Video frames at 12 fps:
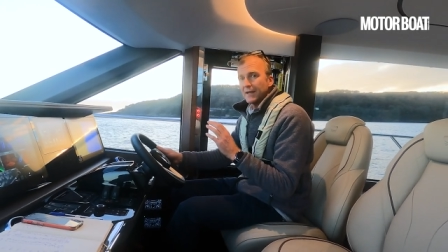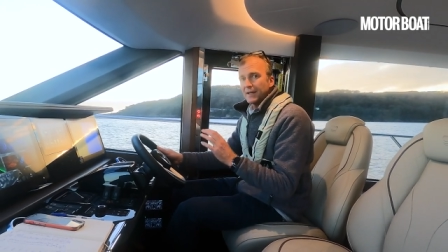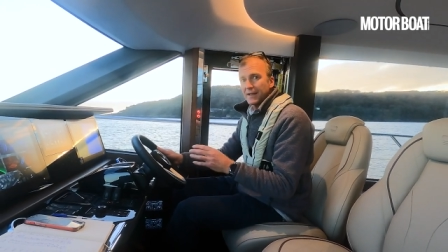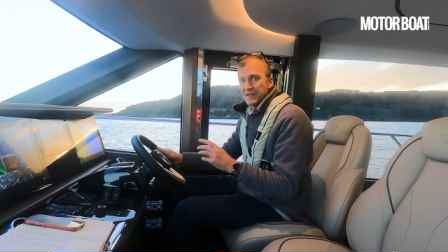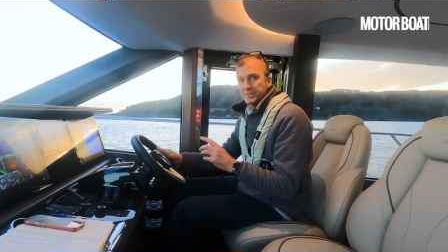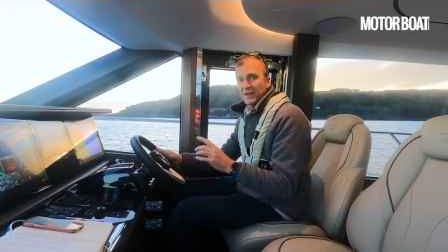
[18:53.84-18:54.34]

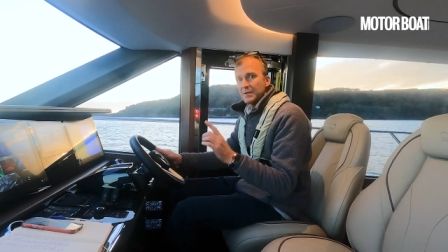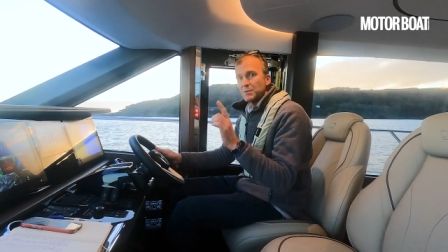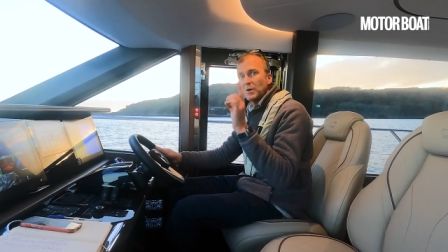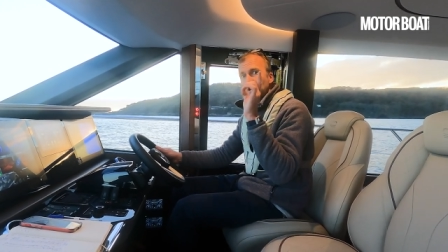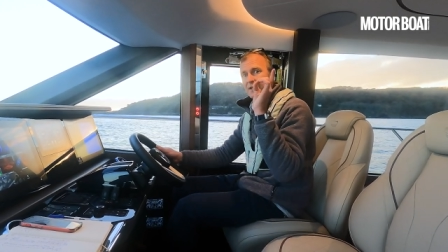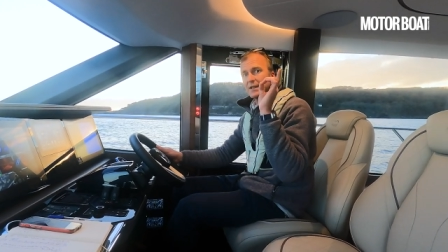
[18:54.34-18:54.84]
that's
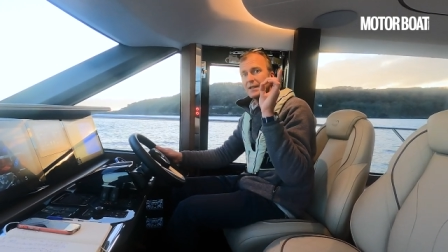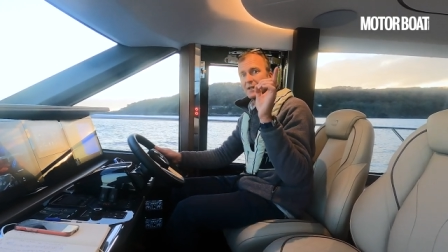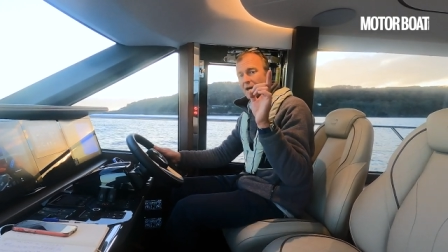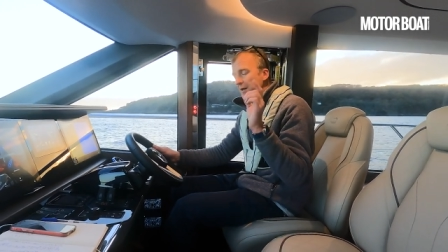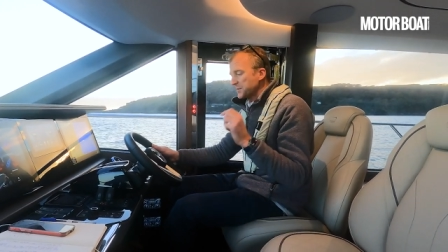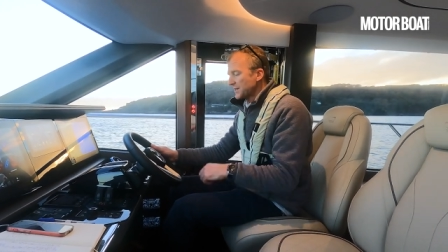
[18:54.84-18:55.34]
because while the
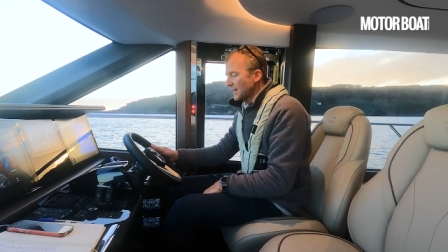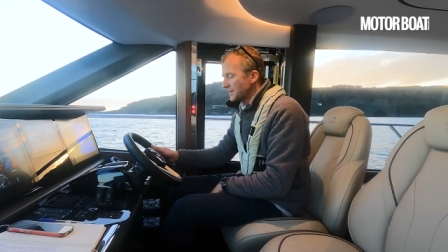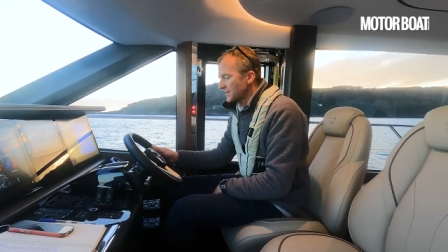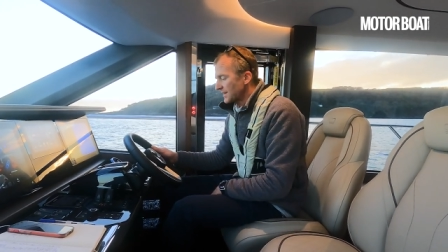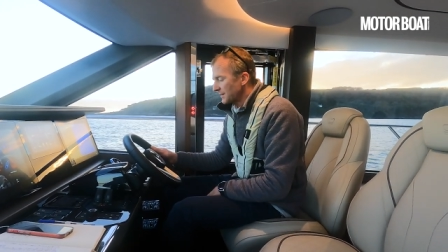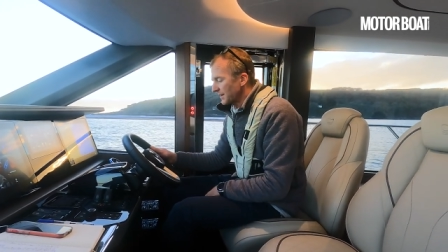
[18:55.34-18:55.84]

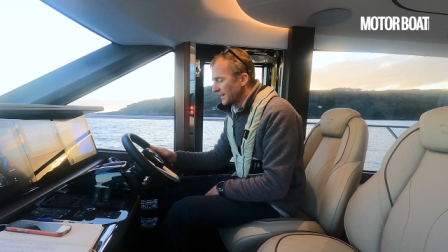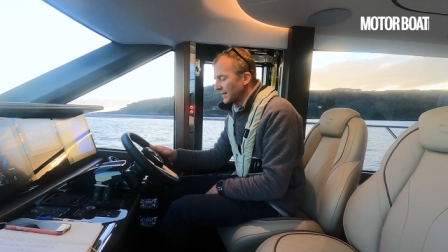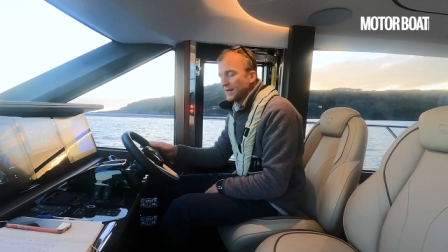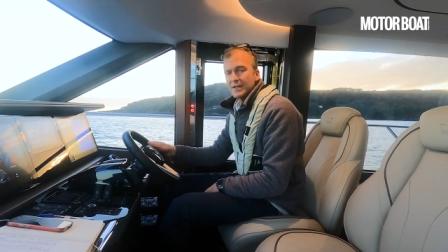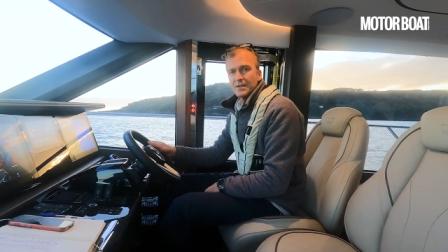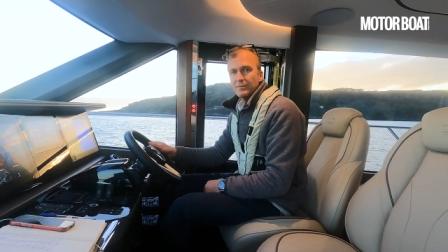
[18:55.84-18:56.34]
upstairs steering
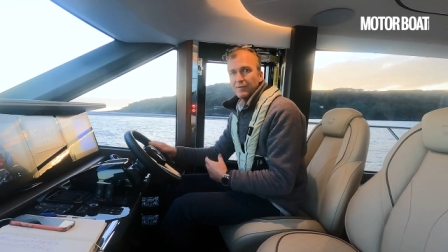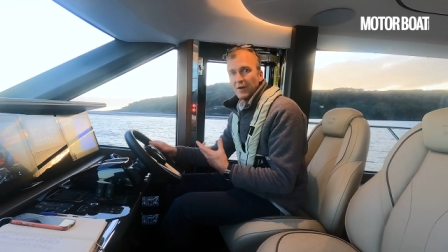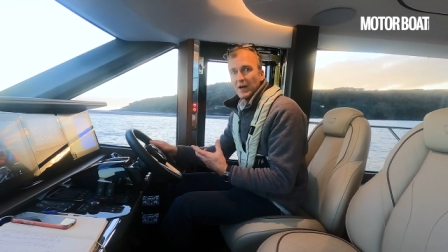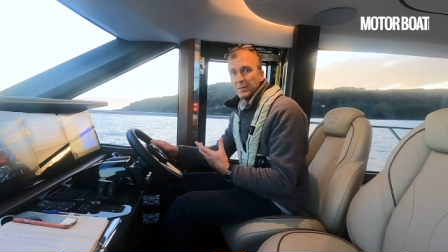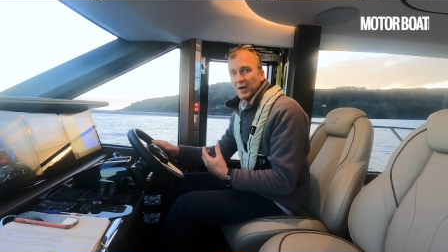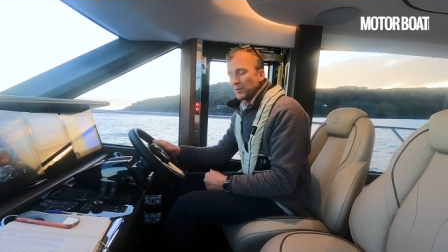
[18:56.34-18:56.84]
is
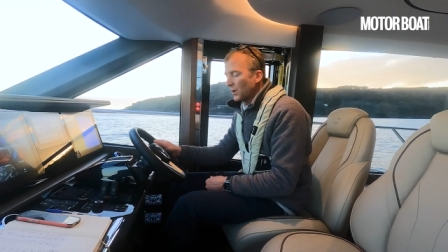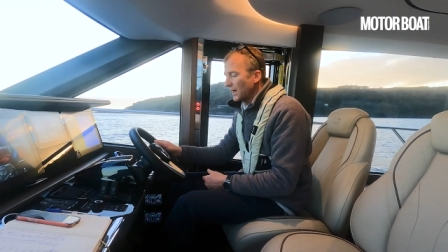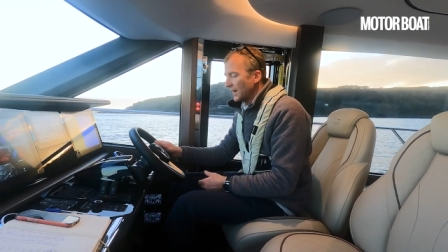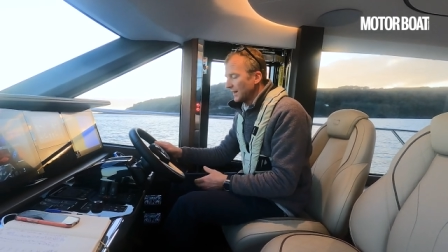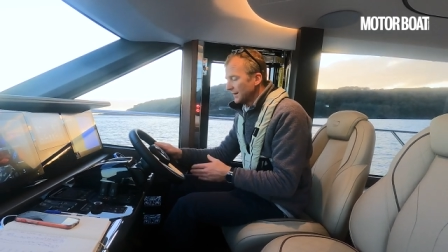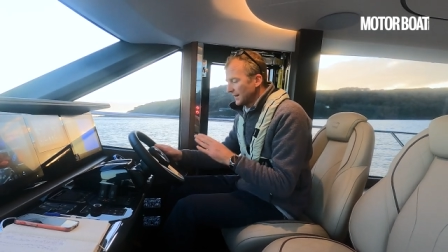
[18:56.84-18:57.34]

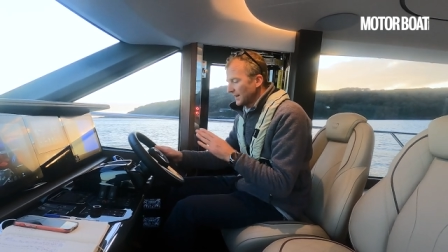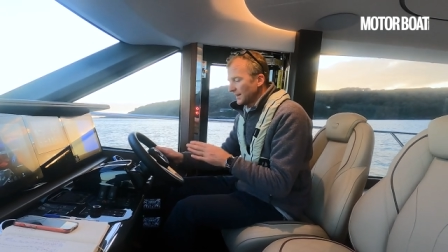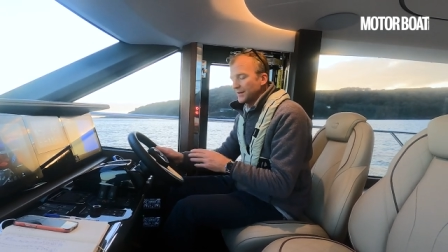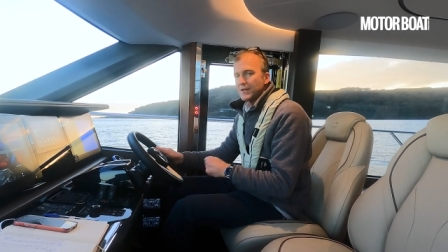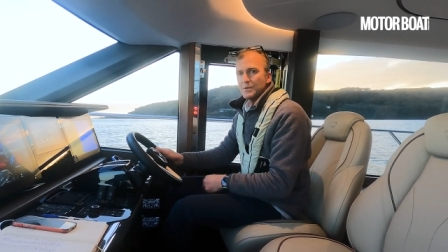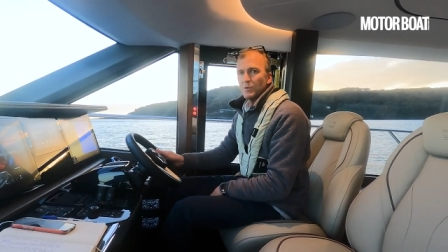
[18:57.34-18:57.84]
fly-by-wire,
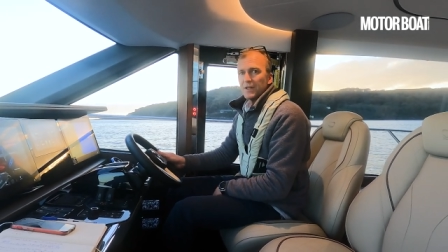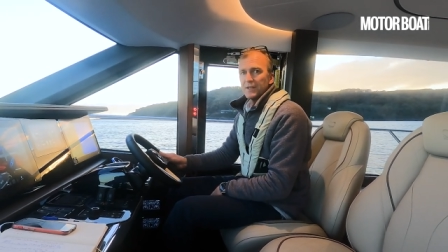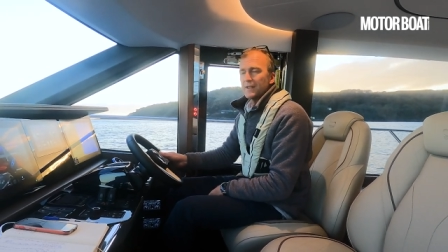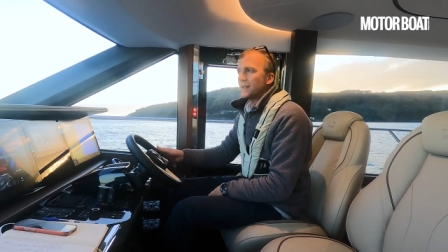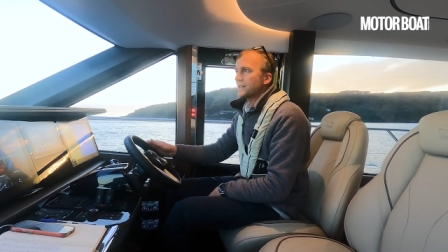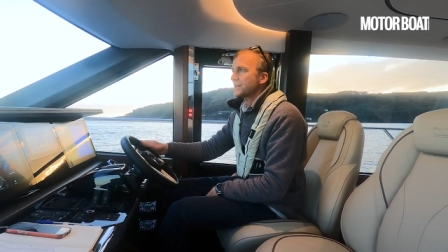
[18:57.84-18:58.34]
this
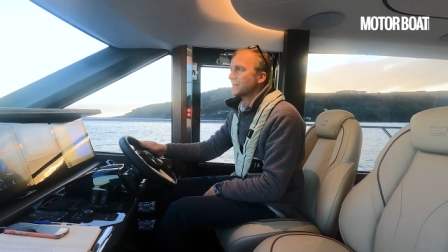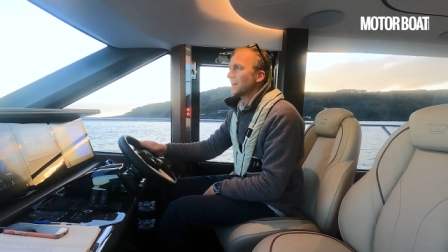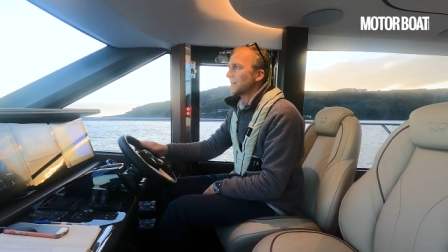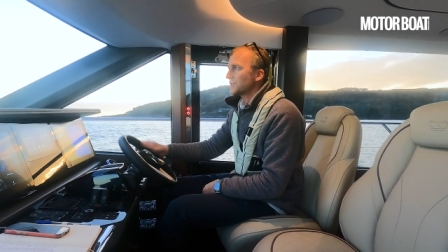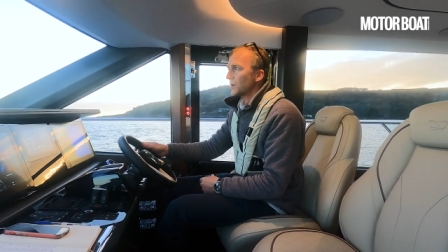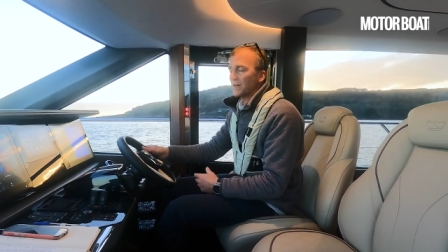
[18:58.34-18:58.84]
one is
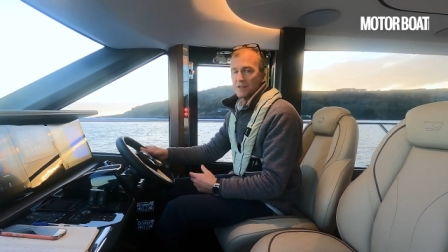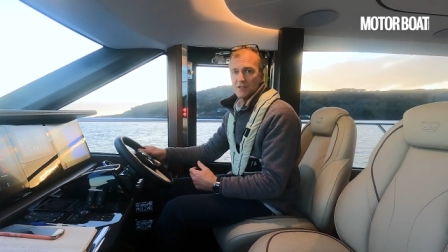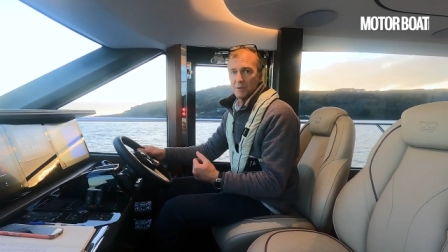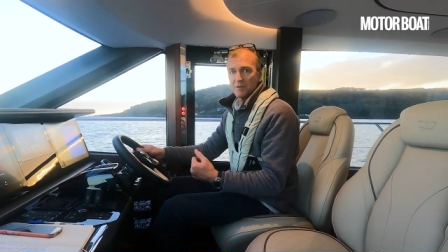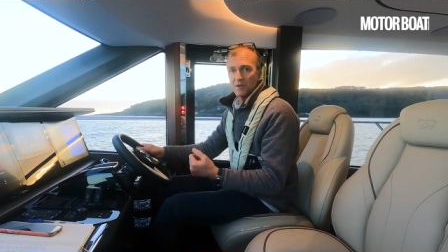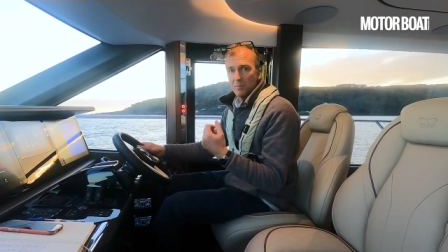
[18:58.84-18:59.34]
hydraulic.
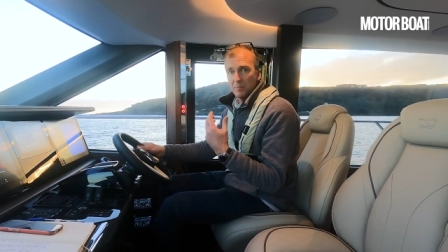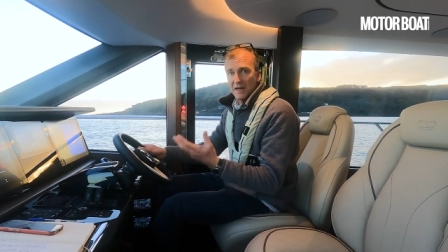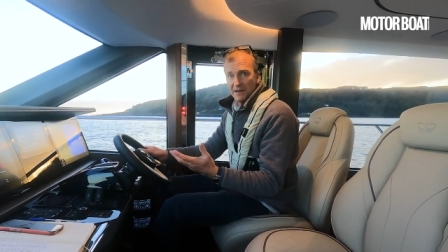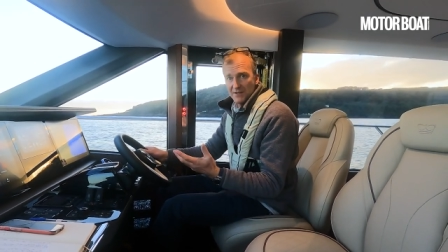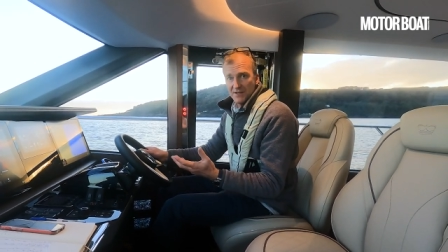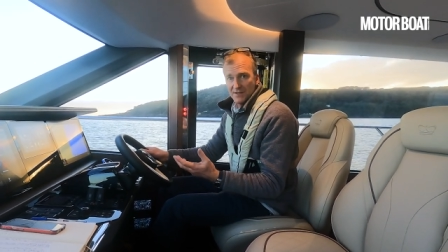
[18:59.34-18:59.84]
So we have got
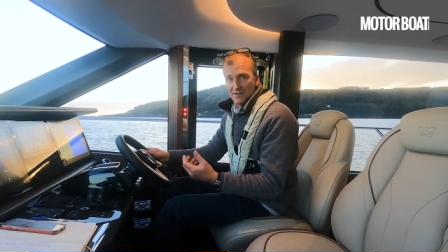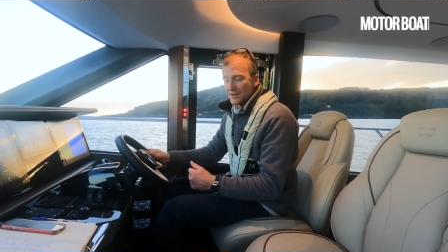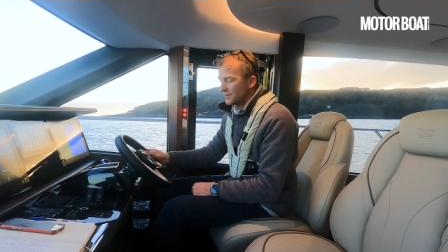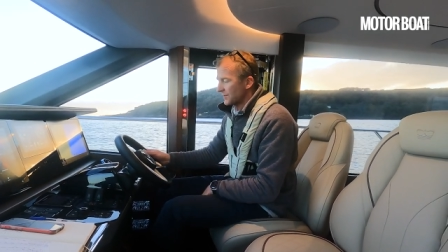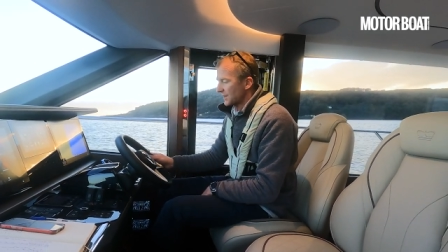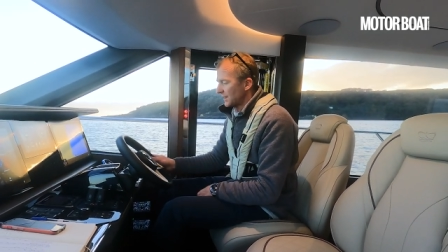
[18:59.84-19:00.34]
power
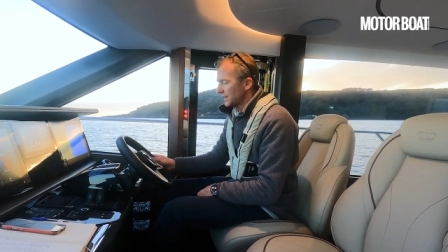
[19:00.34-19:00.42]
assistance for the